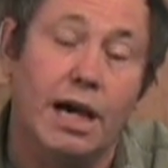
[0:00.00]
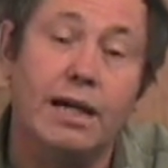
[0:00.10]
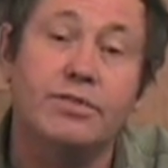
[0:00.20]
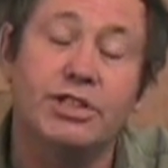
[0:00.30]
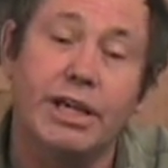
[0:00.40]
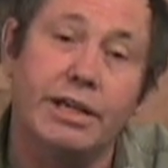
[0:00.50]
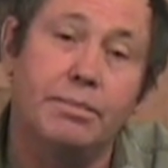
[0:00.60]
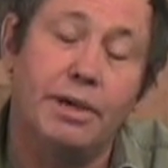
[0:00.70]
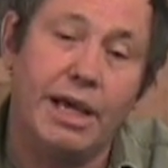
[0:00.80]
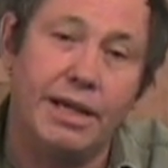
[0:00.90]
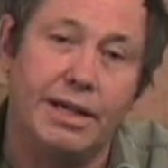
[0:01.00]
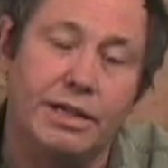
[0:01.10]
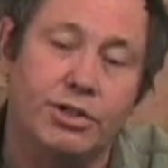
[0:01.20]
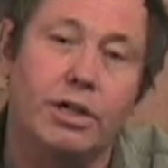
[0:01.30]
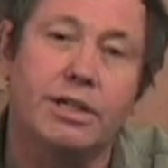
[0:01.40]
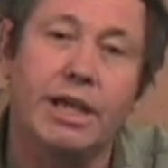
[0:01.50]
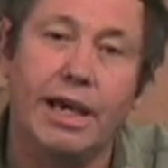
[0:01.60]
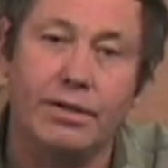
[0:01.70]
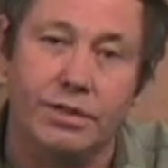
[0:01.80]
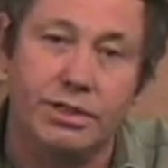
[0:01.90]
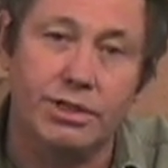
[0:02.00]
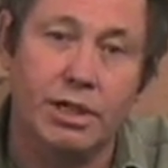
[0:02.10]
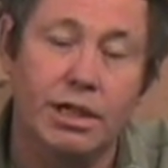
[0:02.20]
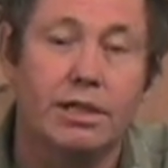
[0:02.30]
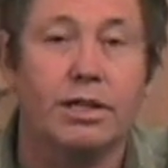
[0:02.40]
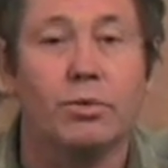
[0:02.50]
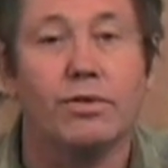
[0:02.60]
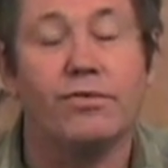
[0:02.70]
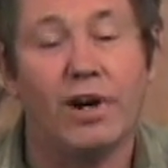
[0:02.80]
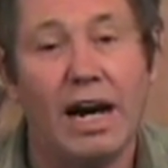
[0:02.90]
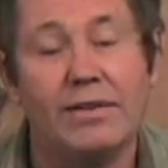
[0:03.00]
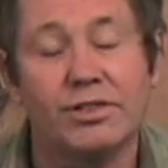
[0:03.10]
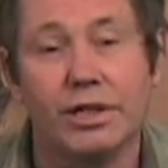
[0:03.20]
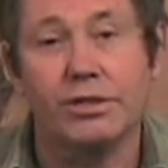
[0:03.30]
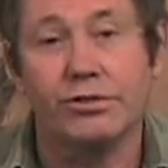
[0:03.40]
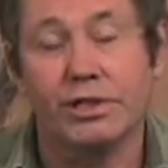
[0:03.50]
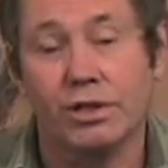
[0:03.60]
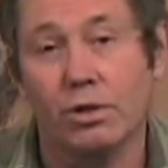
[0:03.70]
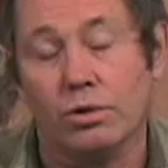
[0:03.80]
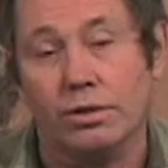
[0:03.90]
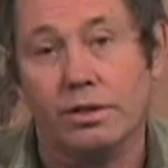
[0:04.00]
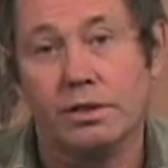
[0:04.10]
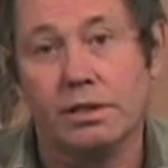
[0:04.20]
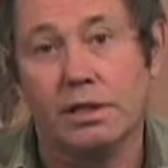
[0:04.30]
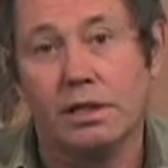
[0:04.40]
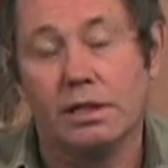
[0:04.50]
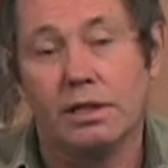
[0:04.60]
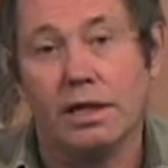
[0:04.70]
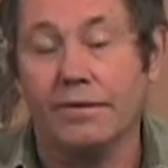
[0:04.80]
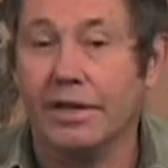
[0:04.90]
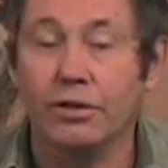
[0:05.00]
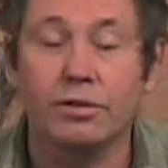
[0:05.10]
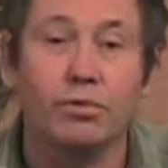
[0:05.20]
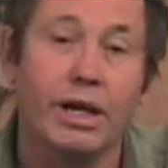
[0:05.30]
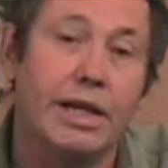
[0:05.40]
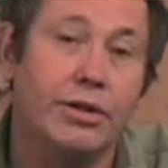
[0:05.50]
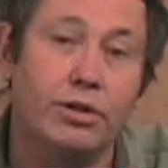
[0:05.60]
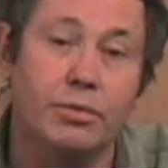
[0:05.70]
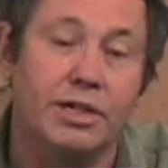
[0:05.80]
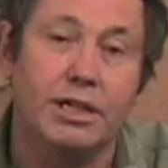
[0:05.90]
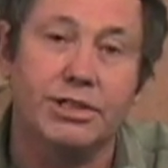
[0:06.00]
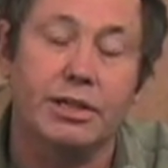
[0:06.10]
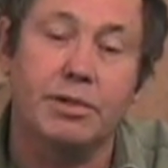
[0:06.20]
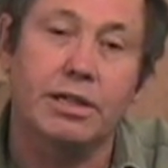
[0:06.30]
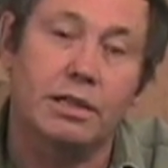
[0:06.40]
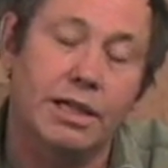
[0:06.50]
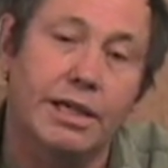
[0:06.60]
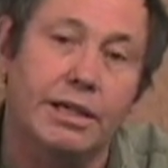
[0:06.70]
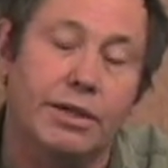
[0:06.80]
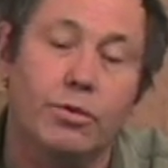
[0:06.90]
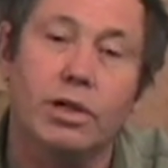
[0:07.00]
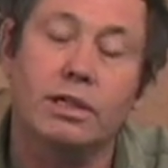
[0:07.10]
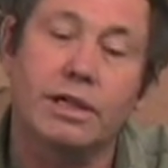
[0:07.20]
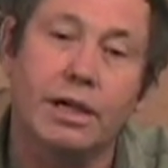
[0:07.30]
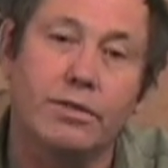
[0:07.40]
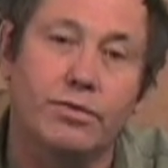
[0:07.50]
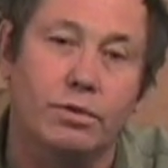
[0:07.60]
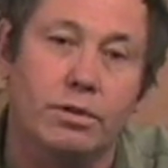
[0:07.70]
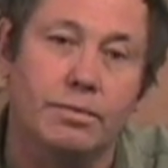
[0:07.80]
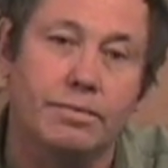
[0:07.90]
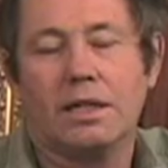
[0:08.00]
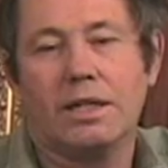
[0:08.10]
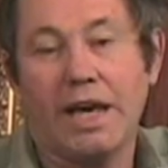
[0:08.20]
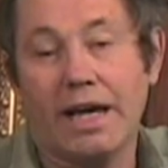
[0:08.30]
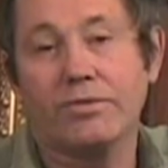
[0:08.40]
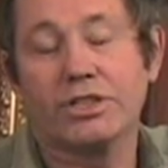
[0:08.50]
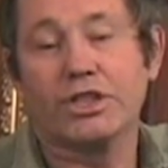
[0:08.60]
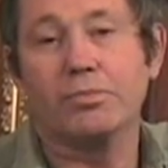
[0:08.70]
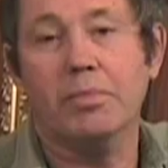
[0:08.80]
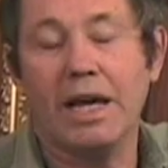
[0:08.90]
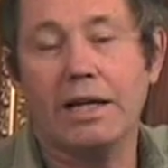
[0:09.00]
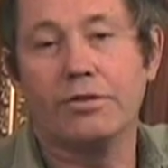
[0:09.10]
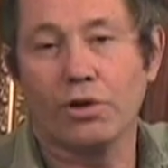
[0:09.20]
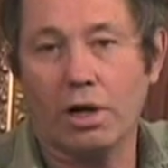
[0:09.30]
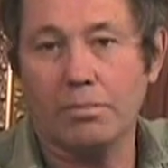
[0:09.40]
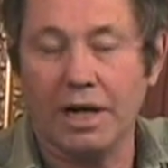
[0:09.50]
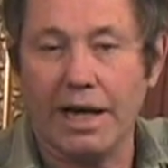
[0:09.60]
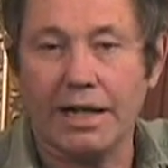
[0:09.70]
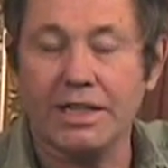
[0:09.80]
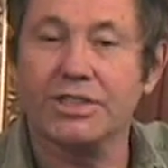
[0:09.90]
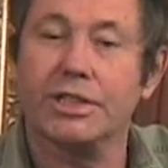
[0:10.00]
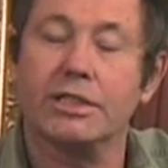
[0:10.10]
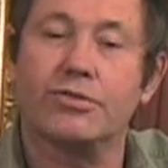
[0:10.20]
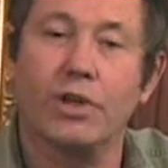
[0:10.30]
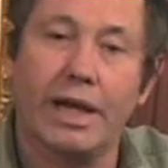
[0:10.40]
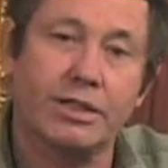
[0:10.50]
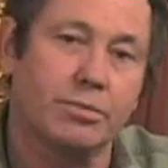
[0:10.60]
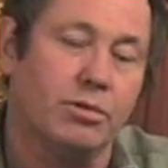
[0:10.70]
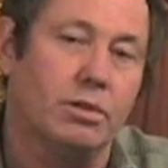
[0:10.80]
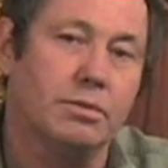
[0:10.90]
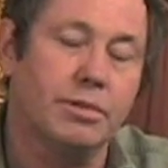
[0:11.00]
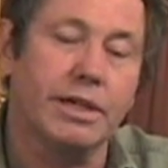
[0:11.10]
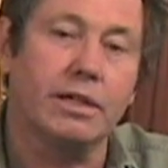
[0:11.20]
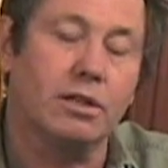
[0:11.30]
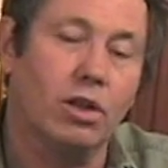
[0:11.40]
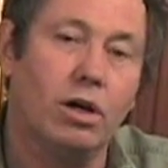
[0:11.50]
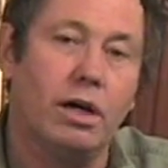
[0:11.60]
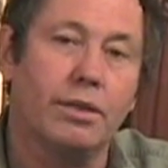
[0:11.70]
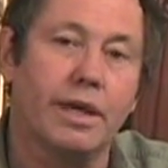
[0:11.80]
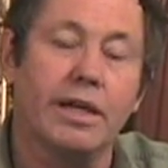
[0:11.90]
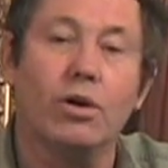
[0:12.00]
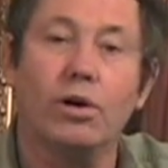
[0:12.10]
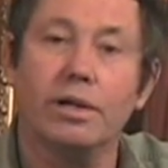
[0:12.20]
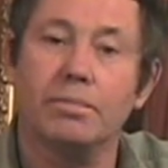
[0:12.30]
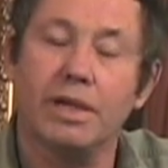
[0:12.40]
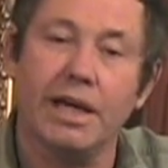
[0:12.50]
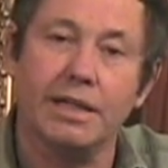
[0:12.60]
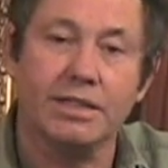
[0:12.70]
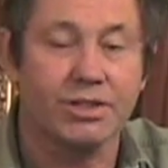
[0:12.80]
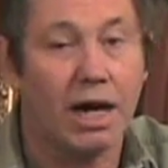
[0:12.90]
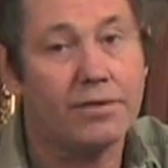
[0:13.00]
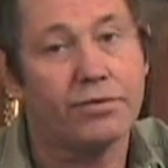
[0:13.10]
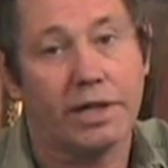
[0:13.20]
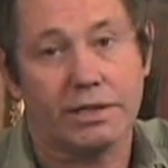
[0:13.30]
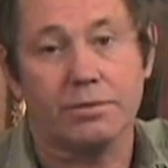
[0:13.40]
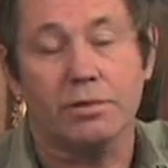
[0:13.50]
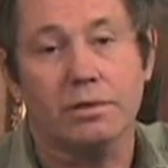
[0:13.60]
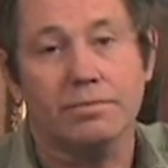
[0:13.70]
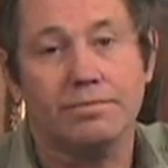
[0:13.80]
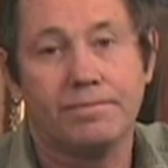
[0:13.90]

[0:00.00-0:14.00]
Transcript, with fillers: I've seen paintings on canvas that were five centuries old, and they looked brand new because they'd been cleaned and well cared for. Canvas's main drawback is that it's flexible, being cloth, and oil paint is not flexible.